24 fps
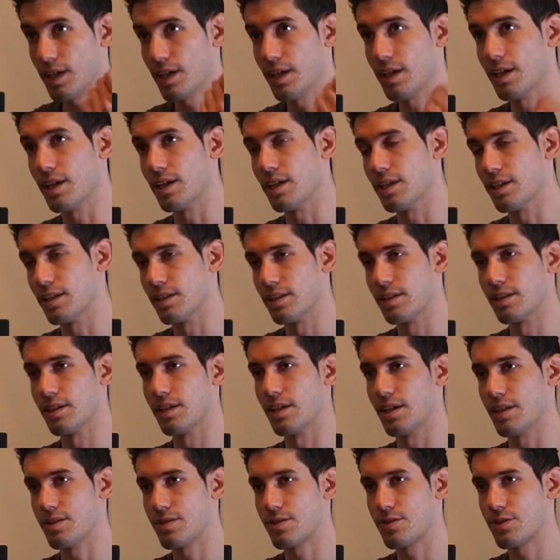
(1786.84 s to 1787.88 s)
and
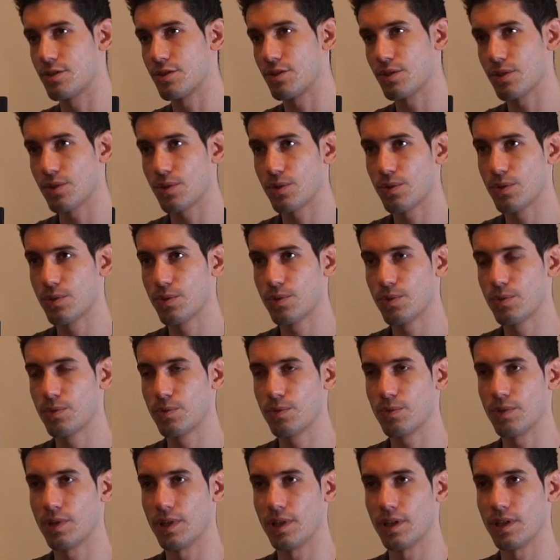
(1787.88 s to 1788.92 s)
and
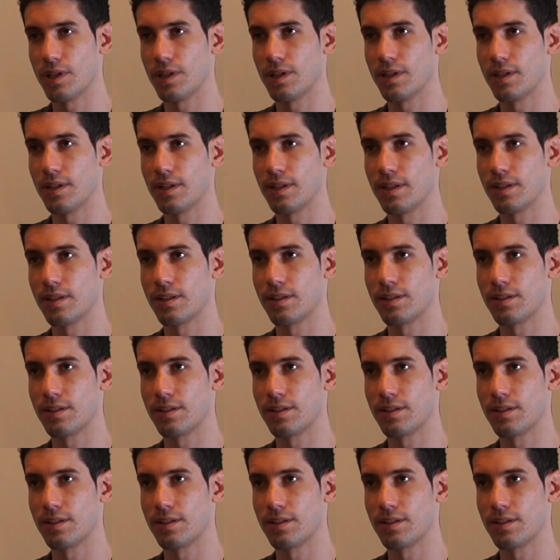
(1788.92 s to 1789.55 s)
so uh,